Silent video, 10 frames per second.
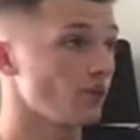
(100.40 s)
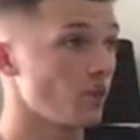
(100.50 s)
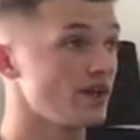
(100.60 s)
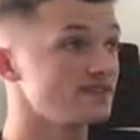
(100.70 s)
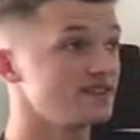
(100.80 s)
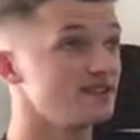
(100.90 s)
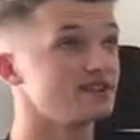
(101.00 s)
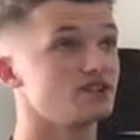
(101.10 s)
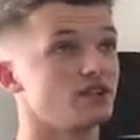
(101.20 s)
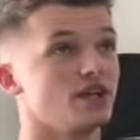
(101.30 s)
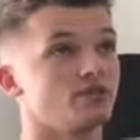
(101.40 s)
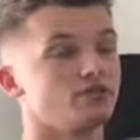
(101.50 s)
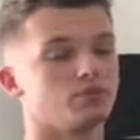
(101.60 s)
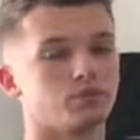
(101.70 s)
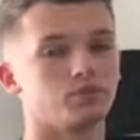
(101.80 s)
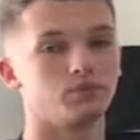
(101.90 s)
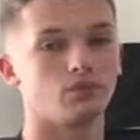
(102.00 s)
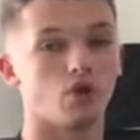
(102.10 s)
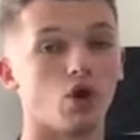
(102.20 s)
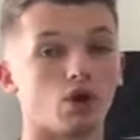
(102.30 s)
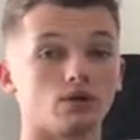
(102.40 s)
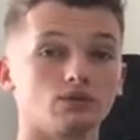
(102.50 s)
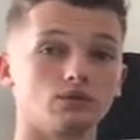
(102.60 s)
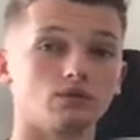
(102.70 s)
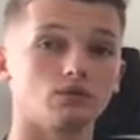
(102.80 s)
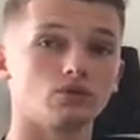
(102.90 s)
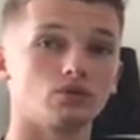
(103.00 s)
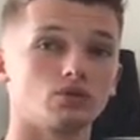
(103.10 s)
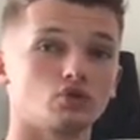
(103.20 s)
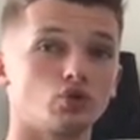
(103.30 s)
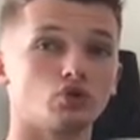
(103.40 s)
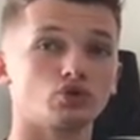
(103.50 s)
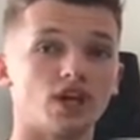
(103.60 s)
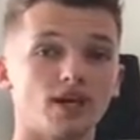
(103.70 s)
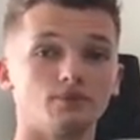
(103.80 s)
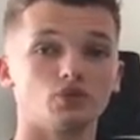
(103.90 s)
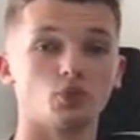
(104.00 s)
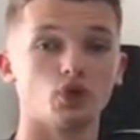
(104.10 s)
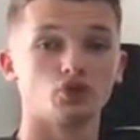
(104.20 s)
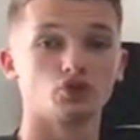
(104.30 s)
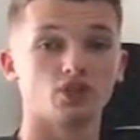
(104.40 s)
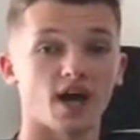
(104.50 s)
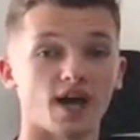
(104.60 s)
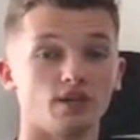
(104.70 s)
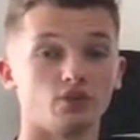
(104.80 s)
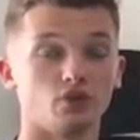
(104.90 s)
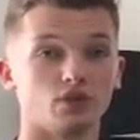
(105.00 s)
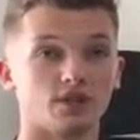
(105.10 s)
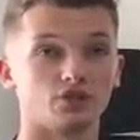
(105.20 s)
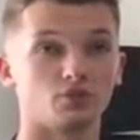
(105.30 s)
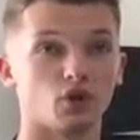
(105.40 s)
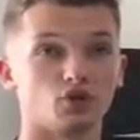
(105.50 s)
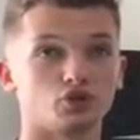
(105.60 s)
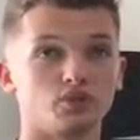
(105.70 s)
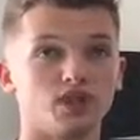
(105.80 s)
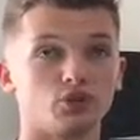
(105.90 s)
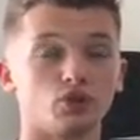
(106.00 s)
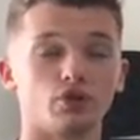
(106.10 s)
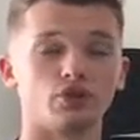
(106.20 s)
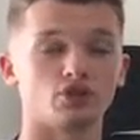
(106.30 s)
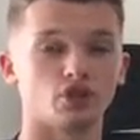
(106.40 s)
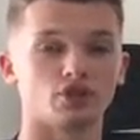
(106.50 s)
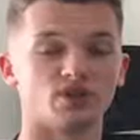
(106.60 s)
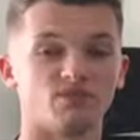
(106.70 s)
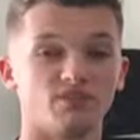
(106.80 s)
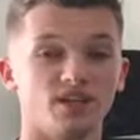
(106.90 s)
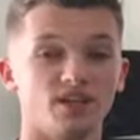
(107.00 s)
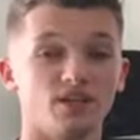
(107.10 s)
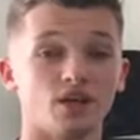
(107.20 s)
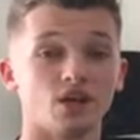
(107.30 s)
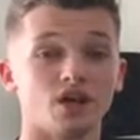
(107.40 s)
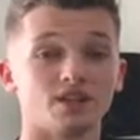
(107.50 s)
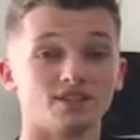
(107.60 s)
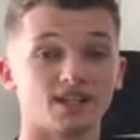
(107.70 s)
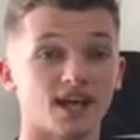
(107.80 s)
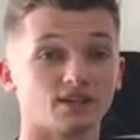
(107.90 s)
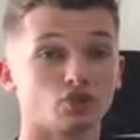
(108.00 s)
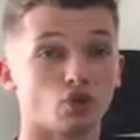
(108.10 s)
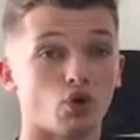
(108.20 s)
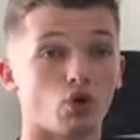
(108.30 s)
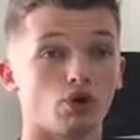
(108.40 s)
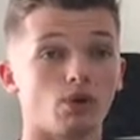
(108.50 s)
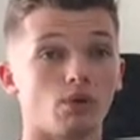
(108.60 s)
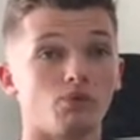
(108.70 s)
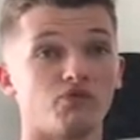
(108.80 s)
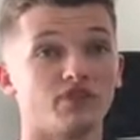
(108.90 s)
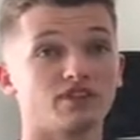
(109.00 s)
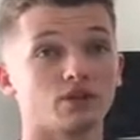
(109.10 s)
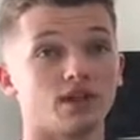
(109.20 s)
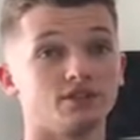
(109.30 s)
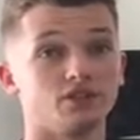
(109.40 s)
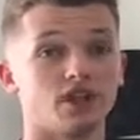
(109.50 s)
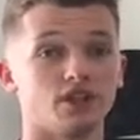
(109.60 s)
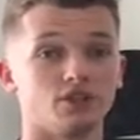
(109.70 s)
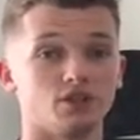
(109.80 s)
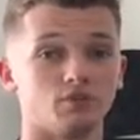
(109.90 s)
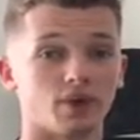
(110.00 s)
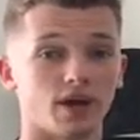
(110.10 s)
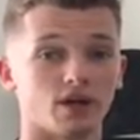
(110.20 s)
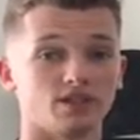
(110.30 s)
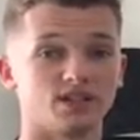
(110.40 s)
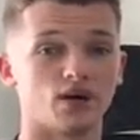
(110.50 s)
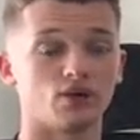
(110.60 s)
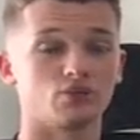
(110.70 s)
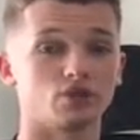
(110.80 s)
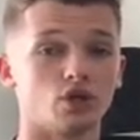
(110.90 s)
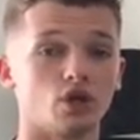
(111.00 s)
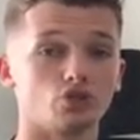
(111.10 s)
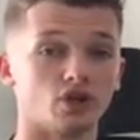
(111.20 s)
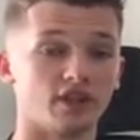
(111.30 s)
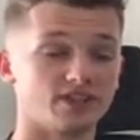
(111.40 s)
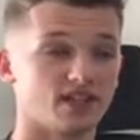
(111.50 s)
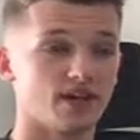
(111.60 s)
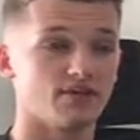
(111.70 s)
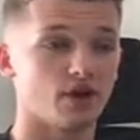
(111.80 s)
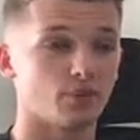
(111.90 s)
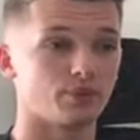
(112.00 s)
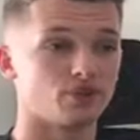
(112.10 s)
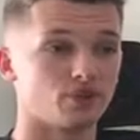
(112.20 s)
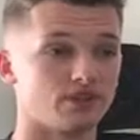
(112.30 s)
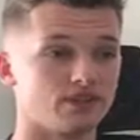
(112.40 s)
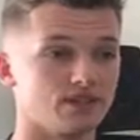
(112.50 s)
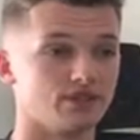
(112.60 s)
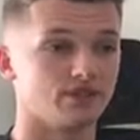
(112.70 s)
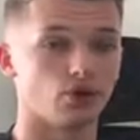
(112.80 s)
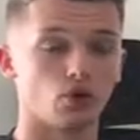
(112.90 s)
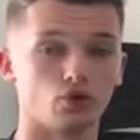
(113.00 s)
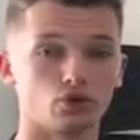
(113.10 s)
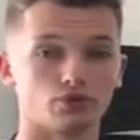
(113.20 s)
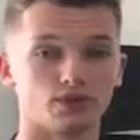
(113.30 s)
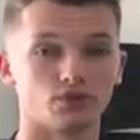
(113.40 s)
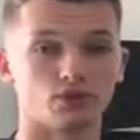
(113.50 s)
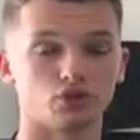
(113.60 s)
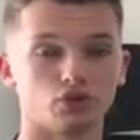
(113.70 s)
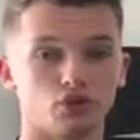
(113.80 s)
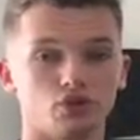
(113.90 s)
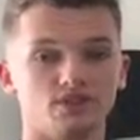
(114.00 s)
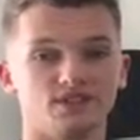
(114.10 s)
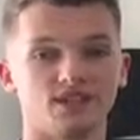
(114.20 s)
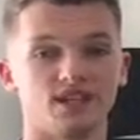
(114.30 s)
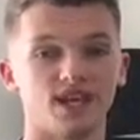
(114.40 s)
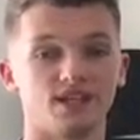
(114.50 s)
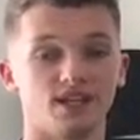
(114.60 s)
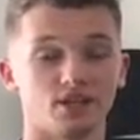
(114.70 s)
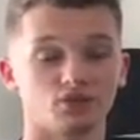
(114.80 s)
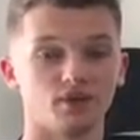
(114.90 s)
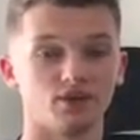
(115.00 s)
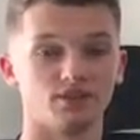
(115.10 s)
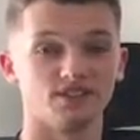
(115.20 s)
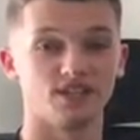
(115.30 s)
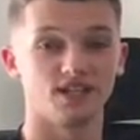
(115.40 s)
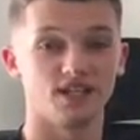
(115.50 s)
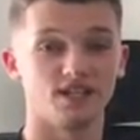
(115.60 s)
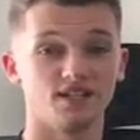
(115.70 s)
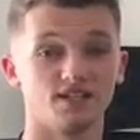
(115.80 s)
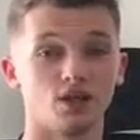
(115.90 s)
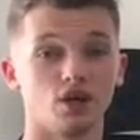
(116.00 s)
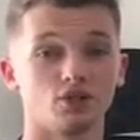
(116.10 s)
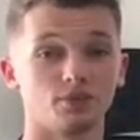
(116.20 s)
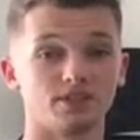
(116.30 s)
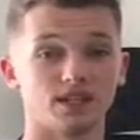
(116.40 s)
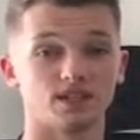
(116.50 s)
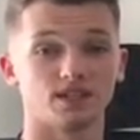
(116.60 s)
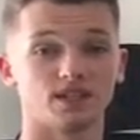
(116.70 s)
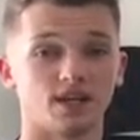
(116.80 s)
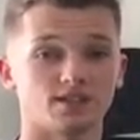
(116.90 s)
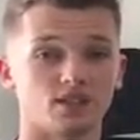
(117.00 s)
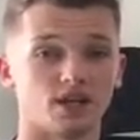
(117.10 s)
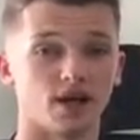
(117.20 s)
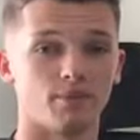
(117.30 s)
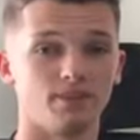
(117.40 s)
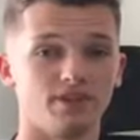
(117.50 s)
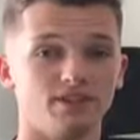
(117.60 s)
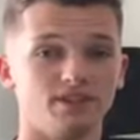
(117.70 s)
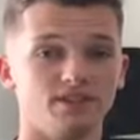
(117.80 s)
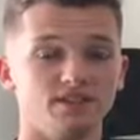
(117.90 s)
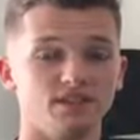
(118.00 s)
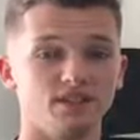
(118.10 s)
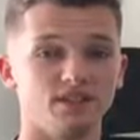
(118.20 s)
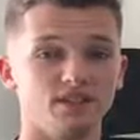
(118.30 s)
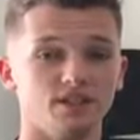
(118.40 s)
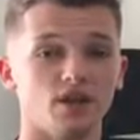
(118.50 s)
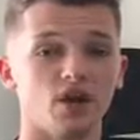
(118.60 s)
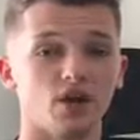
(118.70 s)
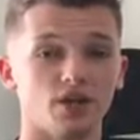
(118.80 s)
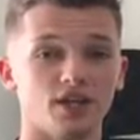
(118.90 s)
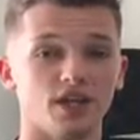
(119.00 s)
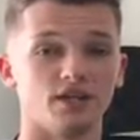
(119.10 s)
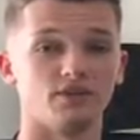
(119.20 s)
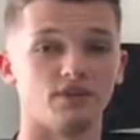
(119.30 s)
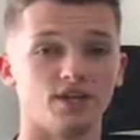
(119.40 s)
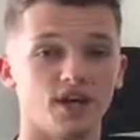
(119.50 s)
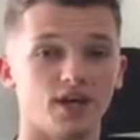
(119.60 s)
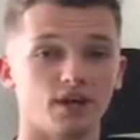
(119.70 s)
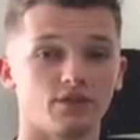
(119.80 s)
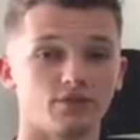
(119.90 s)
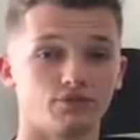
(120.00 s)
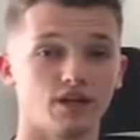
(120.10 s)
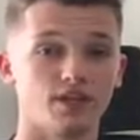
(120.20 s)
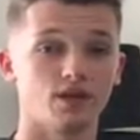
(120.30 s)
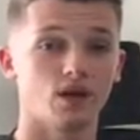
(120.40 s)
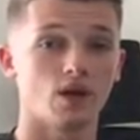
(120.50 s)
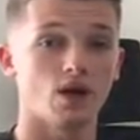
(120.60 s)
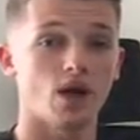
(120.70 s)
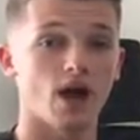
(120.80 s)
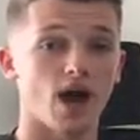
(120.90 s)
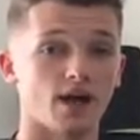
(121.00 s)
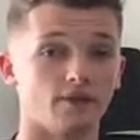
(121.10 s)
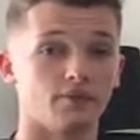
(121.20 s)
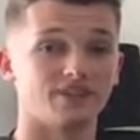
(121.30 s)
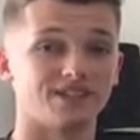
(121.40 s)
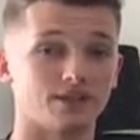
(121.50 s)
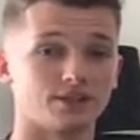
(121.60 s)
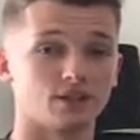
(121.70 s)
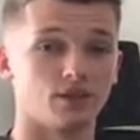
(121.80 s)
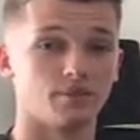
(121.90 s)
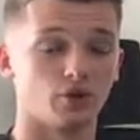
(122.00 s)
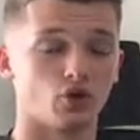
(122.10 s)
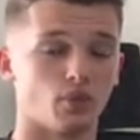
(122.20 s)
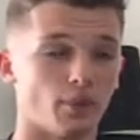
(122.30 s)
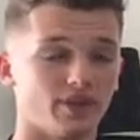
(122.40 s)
went into different, schools came to us at UCLan Sports Arena or at the Sir Tom Finney to get taught physical education by ourselves. So this gave the opportunity for undergraduate students to gain the experience they need to potentially get on their PGCE at the end of the year 3 and potentially become a